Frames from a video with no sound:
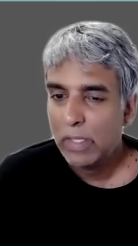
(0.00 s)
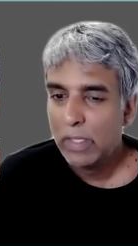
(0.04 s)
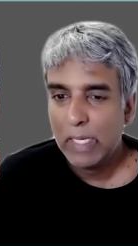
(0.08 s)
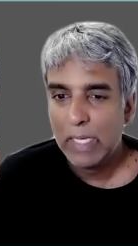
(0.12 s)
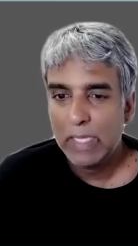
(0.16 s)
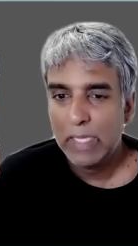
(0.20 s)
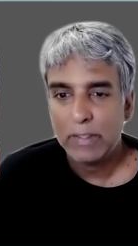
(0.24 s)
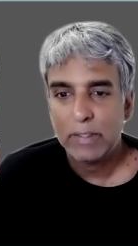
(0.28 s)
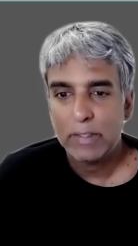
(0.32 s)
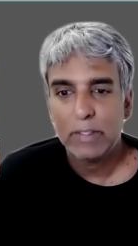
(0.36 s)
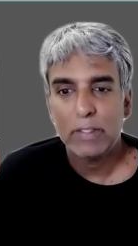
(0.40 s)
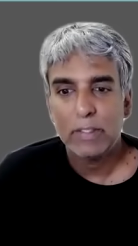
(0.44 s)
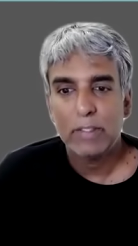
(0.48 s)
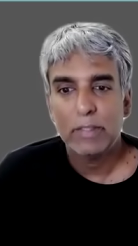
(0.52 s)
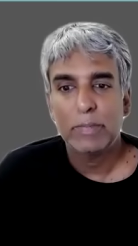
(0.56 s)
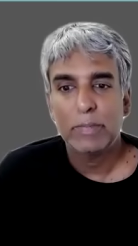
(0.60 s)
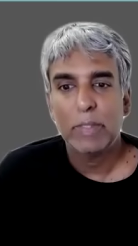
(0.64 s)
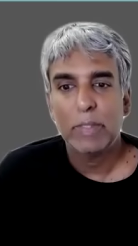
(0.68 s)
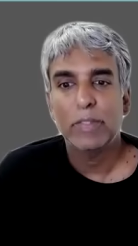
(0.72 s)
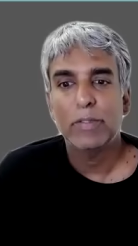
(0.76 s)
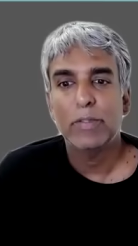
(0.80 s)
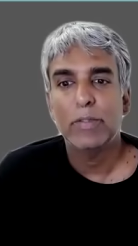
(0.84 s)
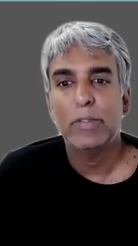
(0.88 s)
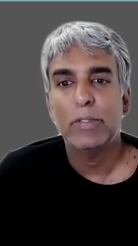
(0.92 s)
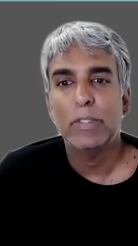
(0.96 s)
has this
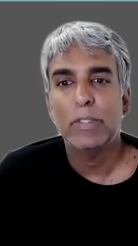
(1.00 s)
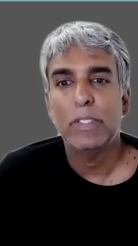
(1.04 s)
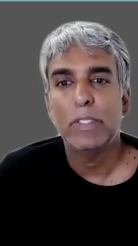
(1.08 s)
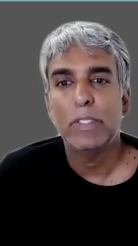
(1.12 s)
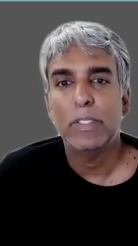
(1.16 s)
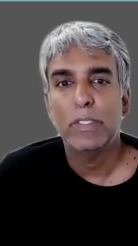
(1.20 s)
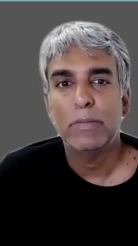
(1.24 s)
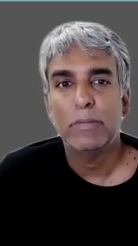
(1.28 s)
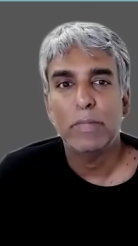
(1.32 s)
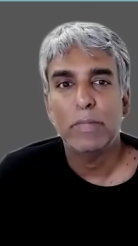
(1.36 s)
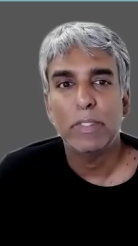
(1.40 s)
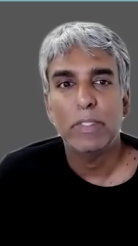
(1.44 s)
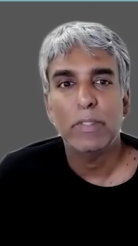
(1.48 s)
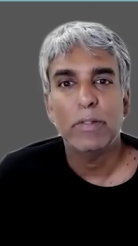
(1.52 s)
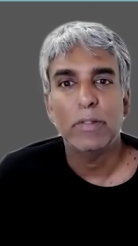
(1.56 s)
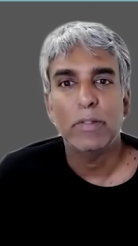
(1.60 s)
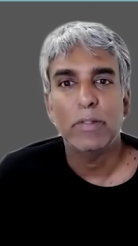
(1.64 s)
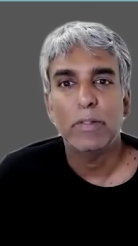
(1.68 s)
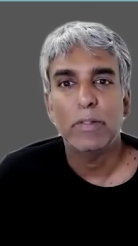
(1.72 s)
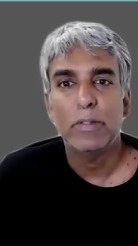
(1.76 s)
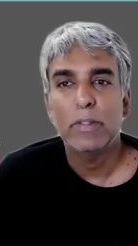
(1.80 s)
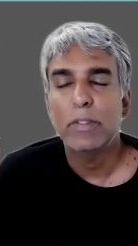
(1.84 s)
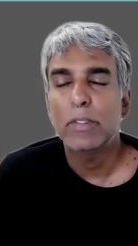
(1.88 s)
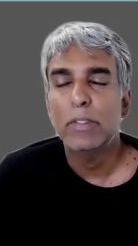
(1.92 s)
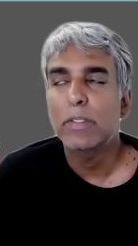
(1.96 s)
specialty in
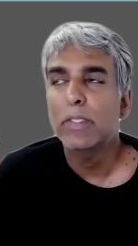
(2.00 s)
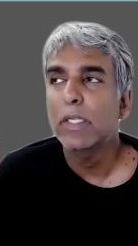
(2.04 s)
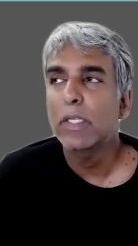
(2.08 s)
missiles to